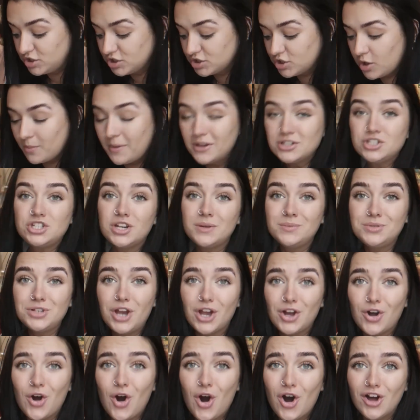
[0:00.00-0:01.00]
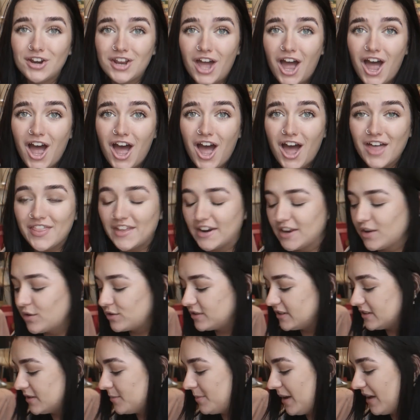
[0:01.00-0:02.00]
just got my Gymshark order that I
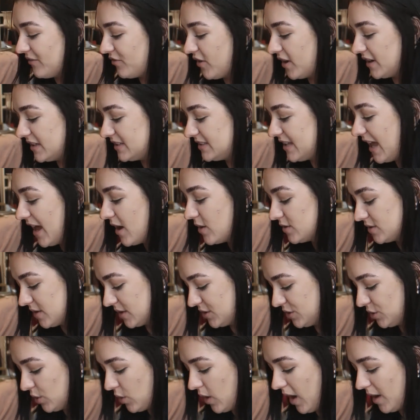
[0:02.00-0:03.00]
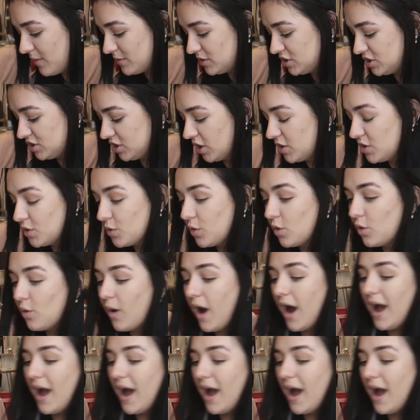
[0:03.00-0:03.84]
ordered in the Black Friday sale, so I thought I would show you all.